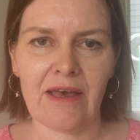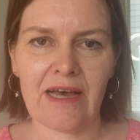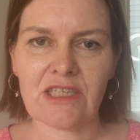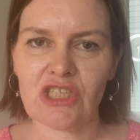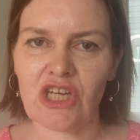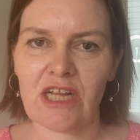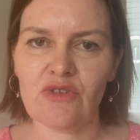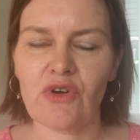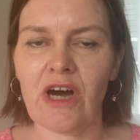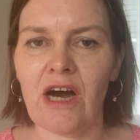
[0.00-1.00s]
as a child
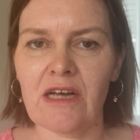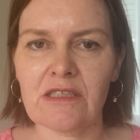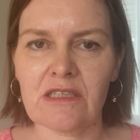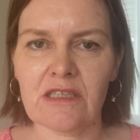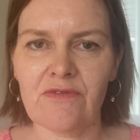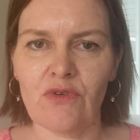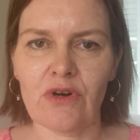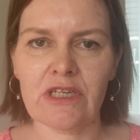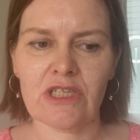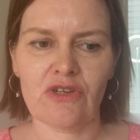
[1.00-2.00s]
you can't
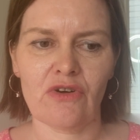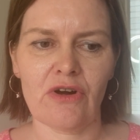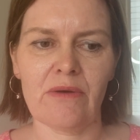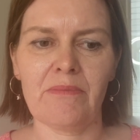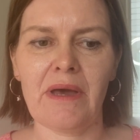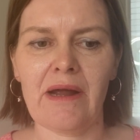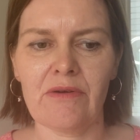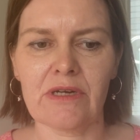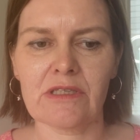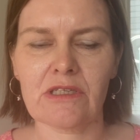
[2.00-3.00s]
divorce your
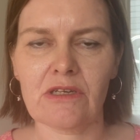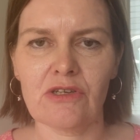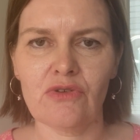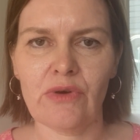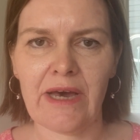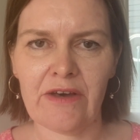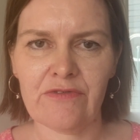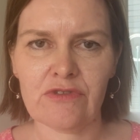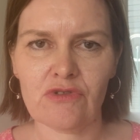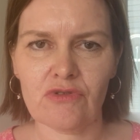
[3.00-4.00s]
parent, you
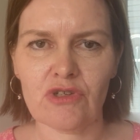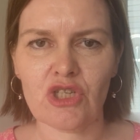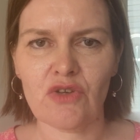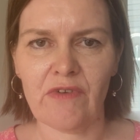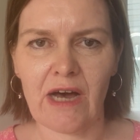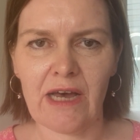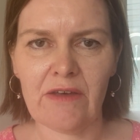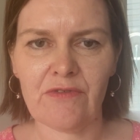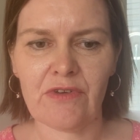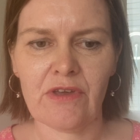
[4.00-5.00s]
have to survive
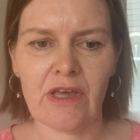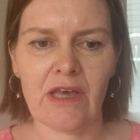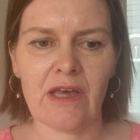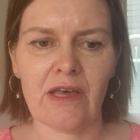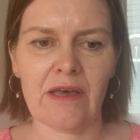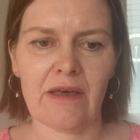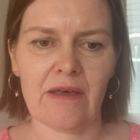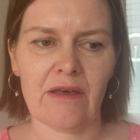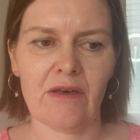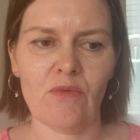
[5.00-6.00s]

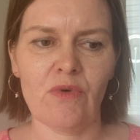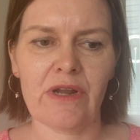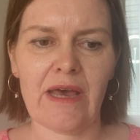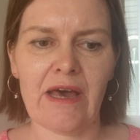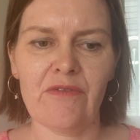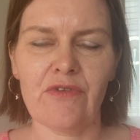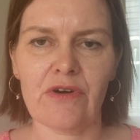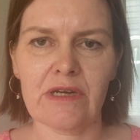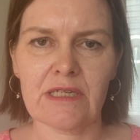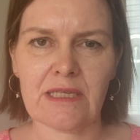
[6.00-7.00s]

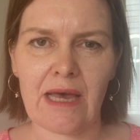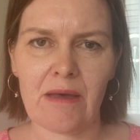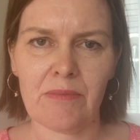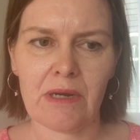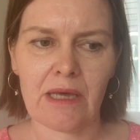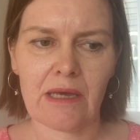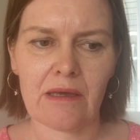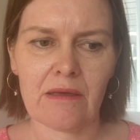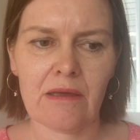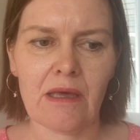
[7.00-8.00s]
whatever is happening.
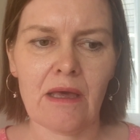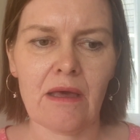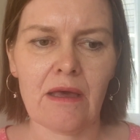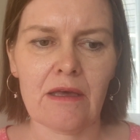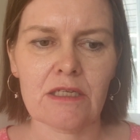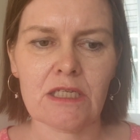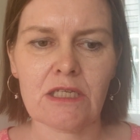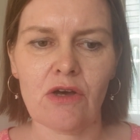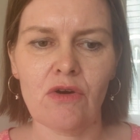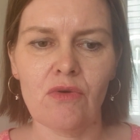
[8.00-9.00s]

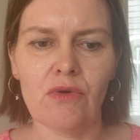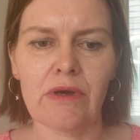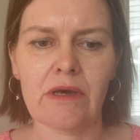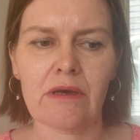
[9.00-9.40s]
So